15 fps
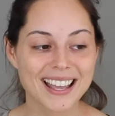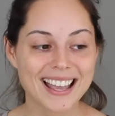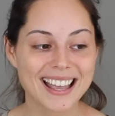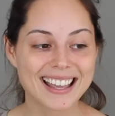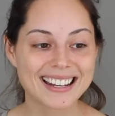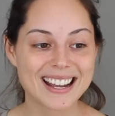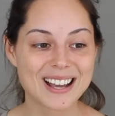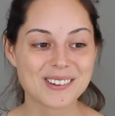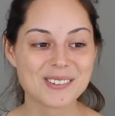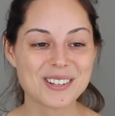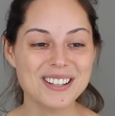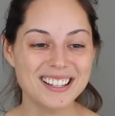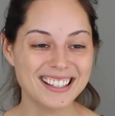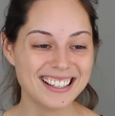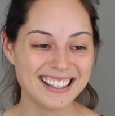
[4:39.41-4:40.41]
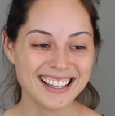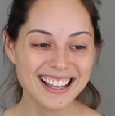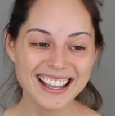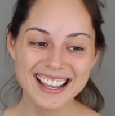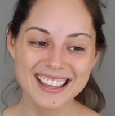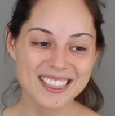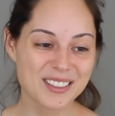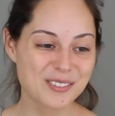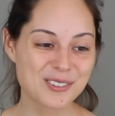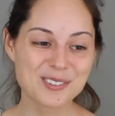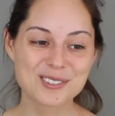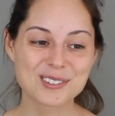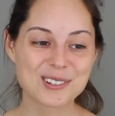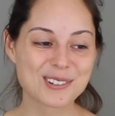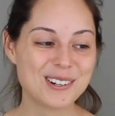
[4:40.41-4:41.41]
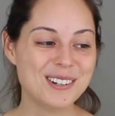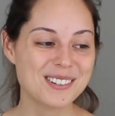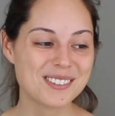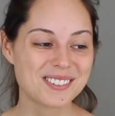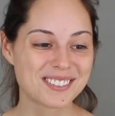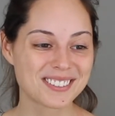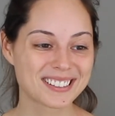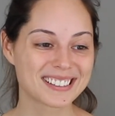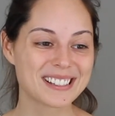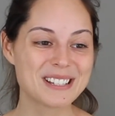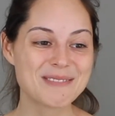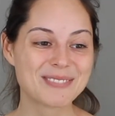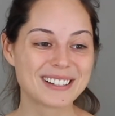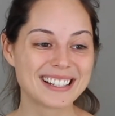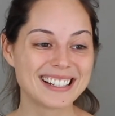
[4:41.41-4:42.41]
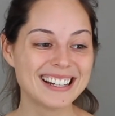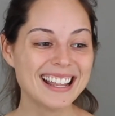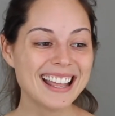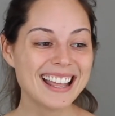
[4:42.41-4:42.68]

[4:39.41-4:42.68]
And I was, this is so silly, but